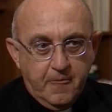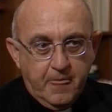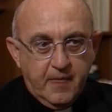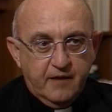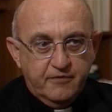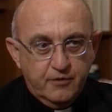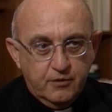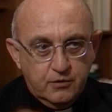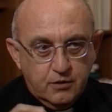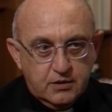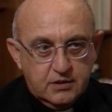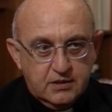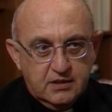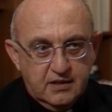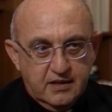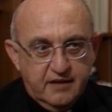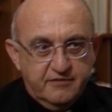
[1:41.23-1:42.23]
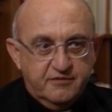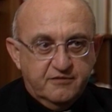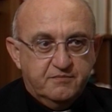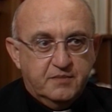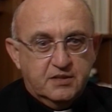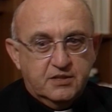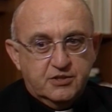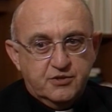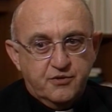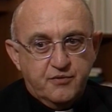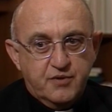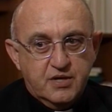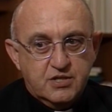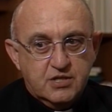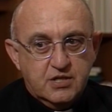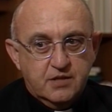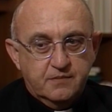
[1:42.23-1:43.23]
if you look at the life of Mother
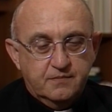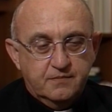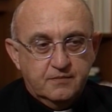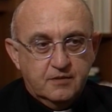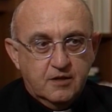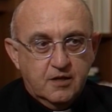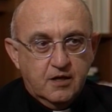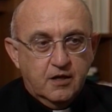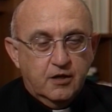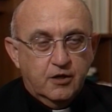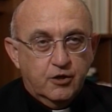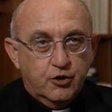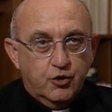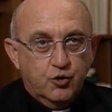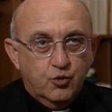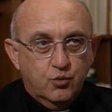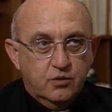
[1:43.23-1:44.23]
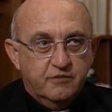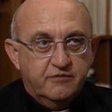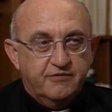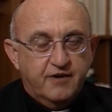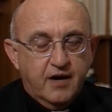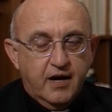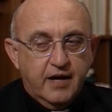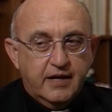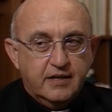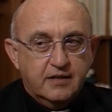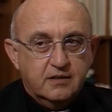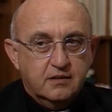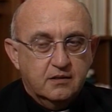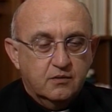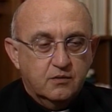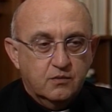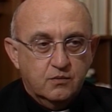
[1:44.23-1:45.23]
Teresa, you will find,
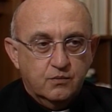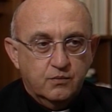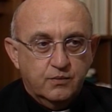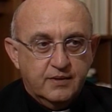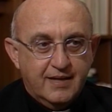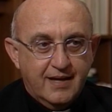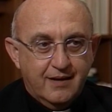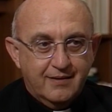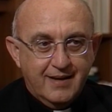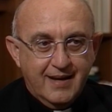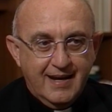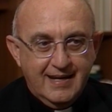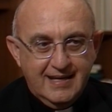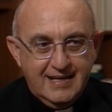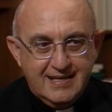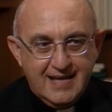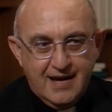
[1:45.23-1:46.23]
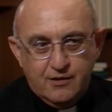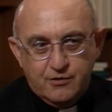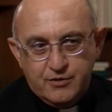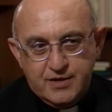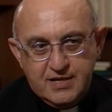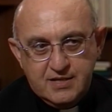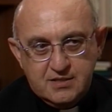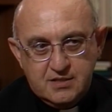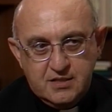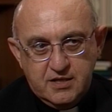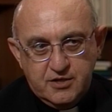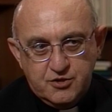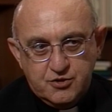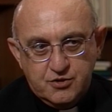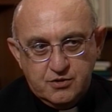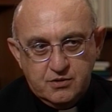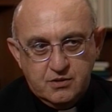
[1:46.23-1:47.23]
without any doubt or
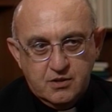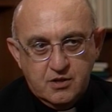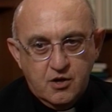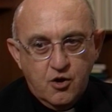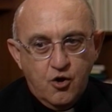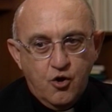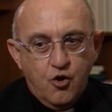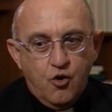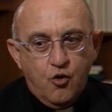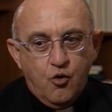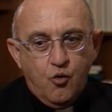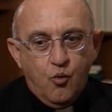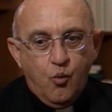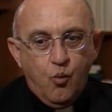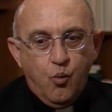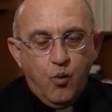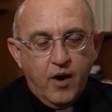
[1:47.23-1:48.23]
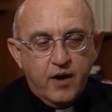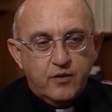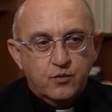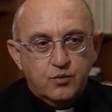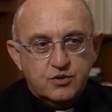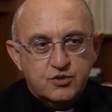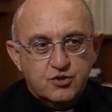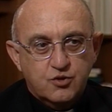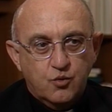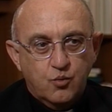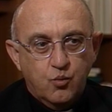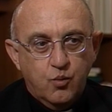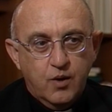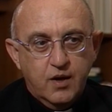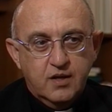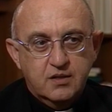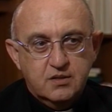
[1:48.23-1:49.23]
hesitation, what was the
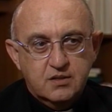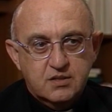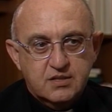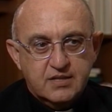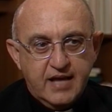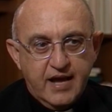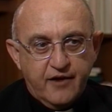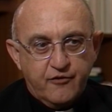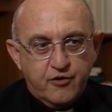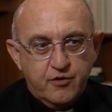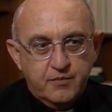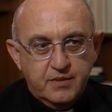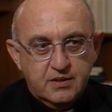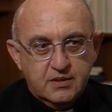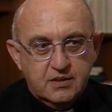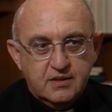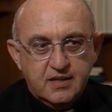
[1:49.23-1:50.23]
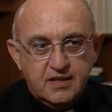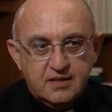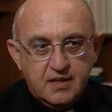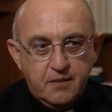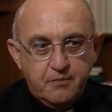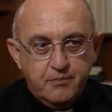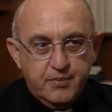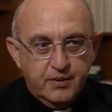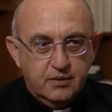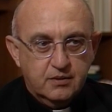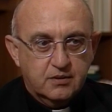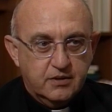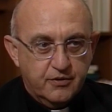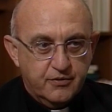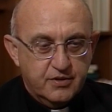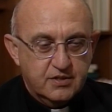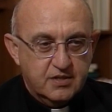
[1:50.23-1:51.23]
one sacrament that they built
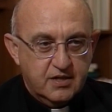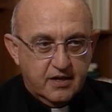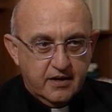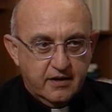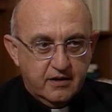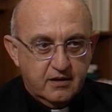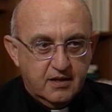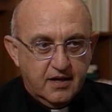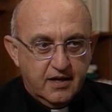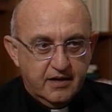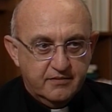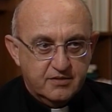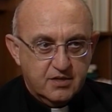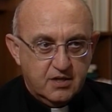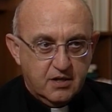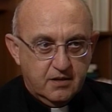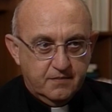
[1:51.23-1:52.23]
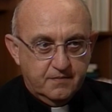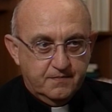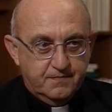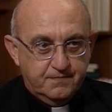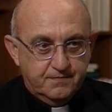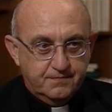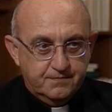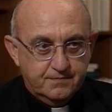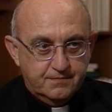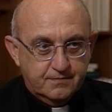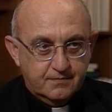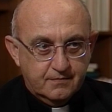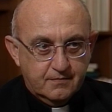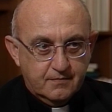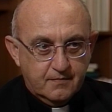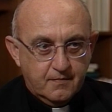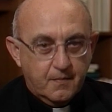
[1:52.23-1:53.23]
their entire lives on?
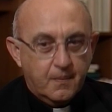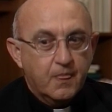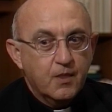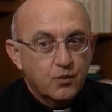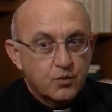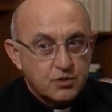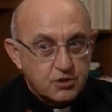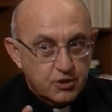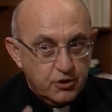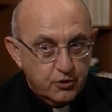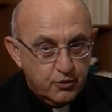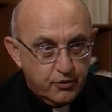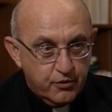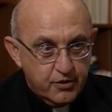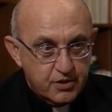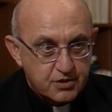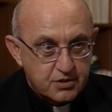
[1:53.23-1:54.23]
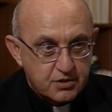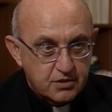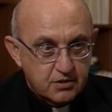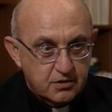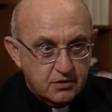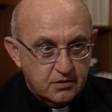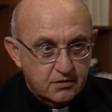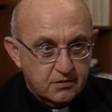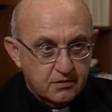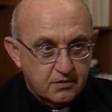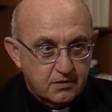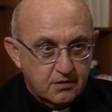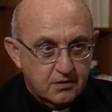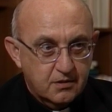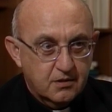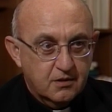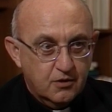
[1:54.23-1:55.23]
It was the Eucharist,
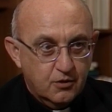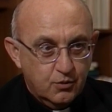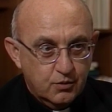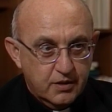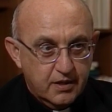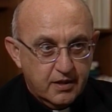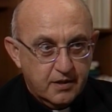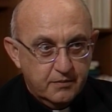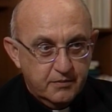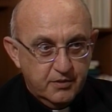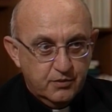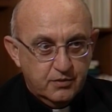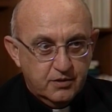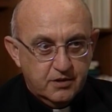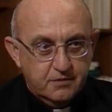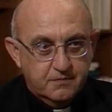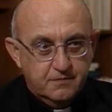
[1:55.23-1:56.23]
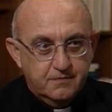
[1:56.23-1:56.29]
Holy Communion.